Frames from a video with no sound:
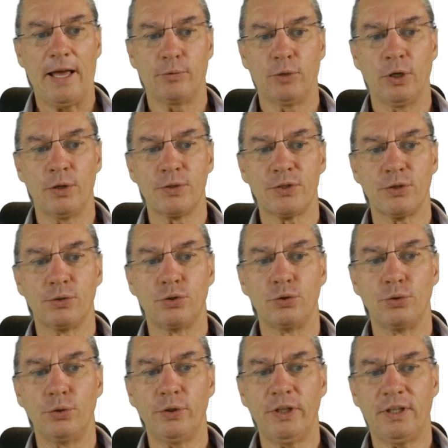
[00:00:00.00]
I will also
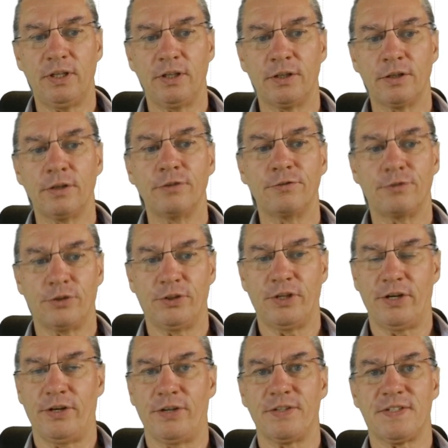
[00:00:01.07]
do here for
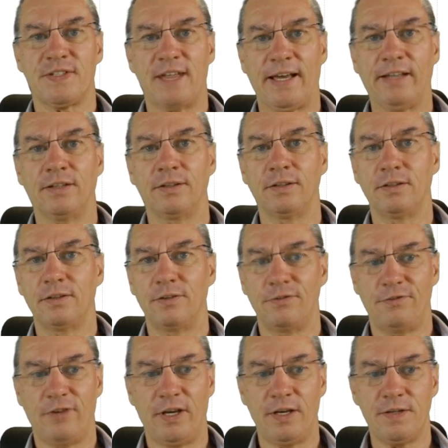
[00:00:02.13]
the second
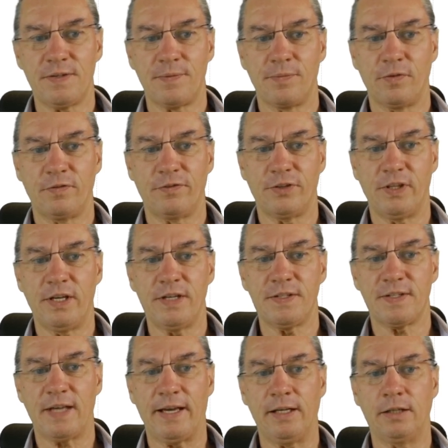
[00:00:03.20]
phase. For
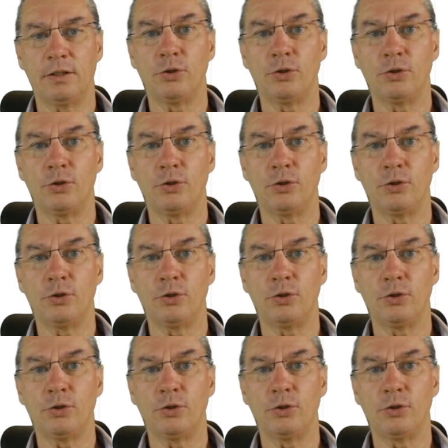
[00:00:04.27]
this, I'll